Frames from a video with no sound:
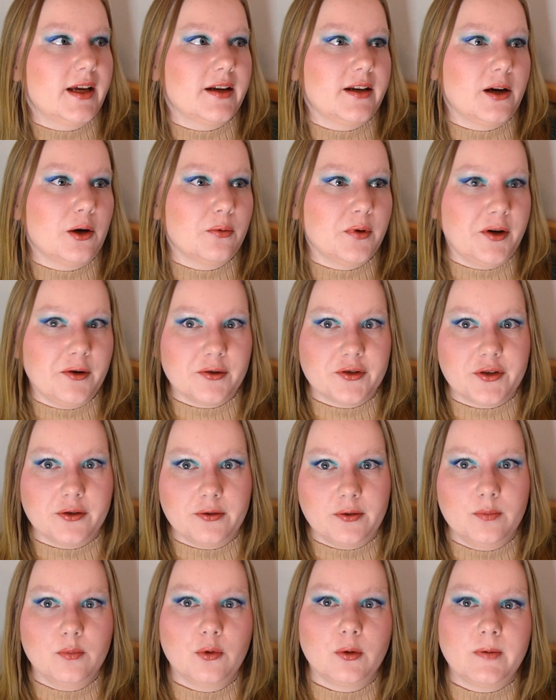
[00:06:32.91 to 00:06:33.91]
and now we are sort
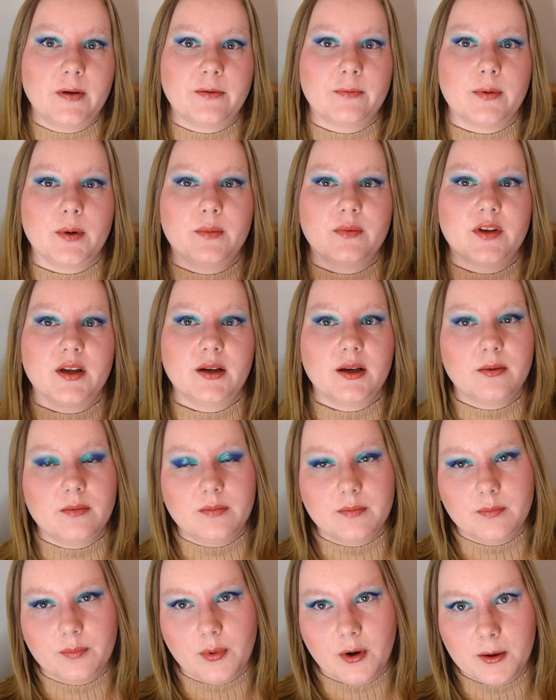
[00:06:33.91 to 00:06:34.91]
of moving from the
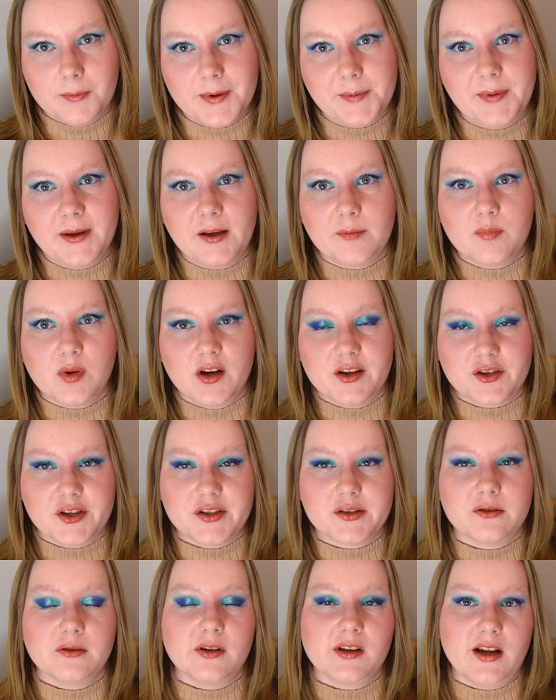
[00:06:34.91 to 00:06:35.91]
Barbie pink blushes
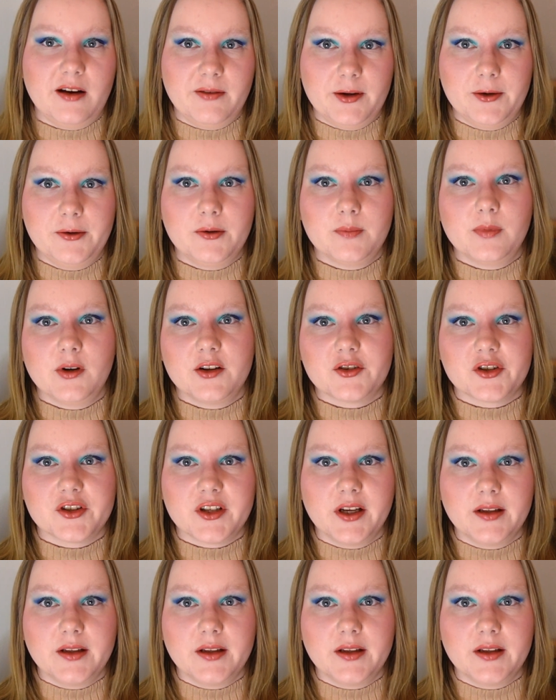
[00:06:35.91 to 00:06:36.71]
to the lavender blushes.